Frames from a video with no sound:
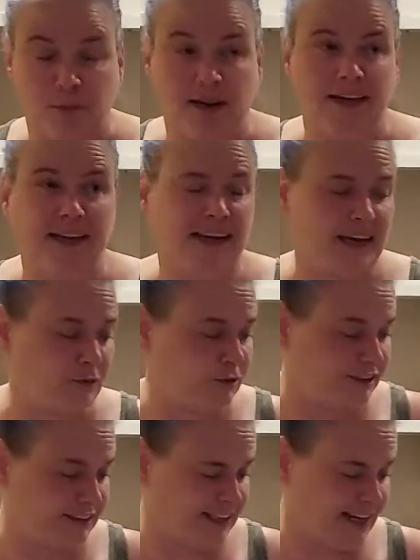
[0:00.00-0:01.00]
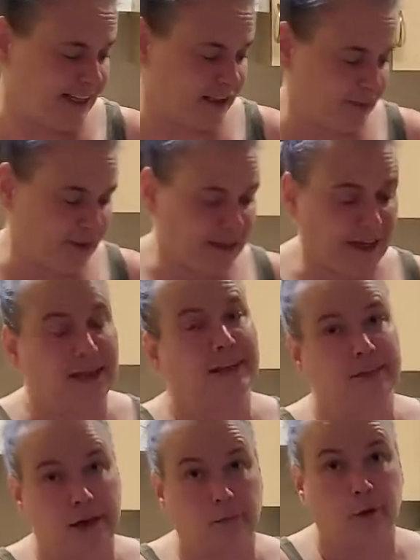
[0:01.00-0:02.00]
Monday. Well, today has been like a
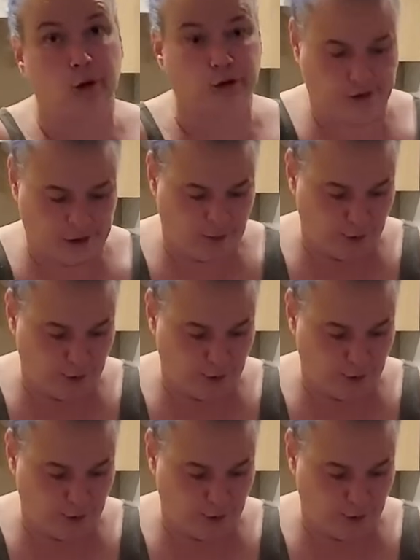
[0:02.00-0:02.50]
double